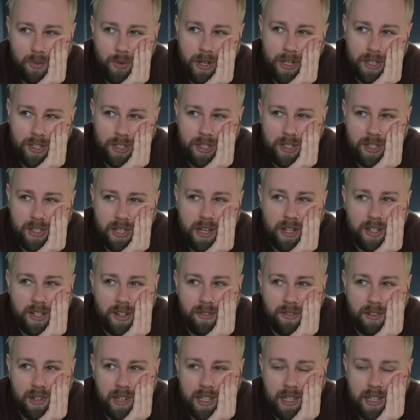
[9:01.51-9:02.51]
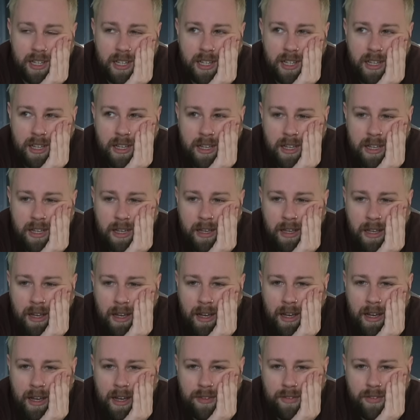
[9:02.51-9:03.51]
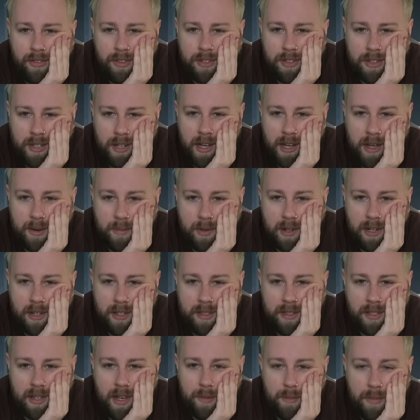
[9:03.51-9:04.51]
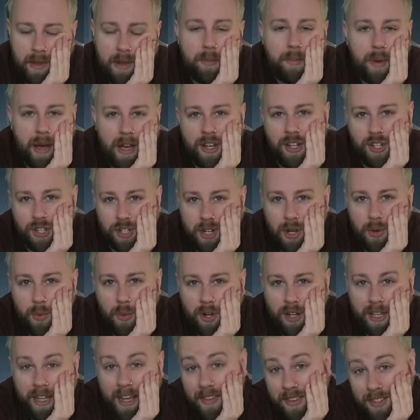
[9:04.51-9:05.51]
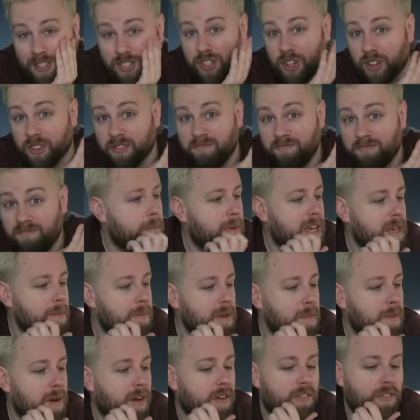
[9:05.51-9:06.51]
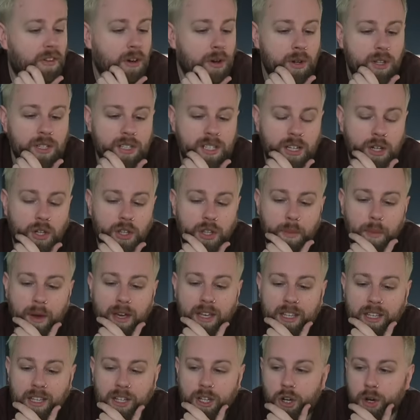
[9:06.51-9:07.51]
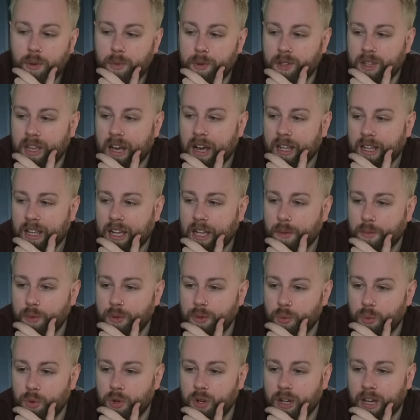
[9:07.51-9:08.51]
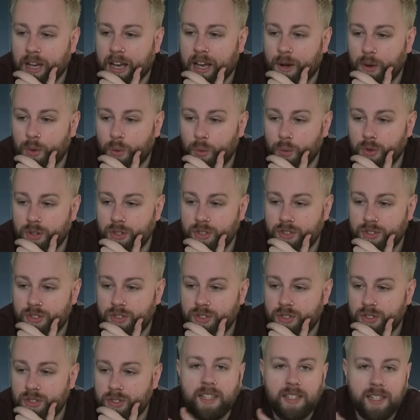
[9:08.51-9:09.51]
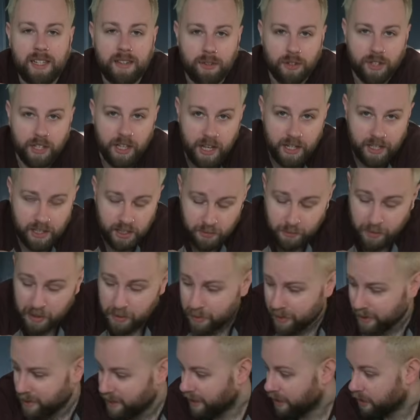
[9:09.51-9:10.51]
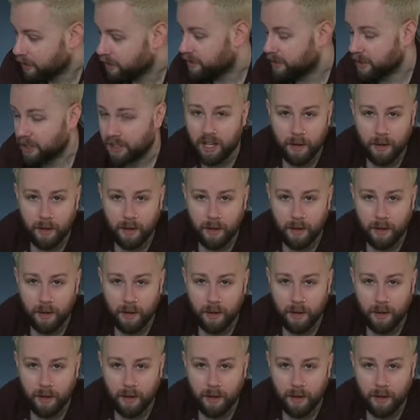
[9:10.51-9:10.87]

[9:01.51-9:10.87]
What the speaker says: It's just that I don't really have the time, and I'm impatient. I want to get this done. But maybe by focusing on the baking cupboard, that'll help us work outwards. So let's live on the edge. Let's be a bit chaotic.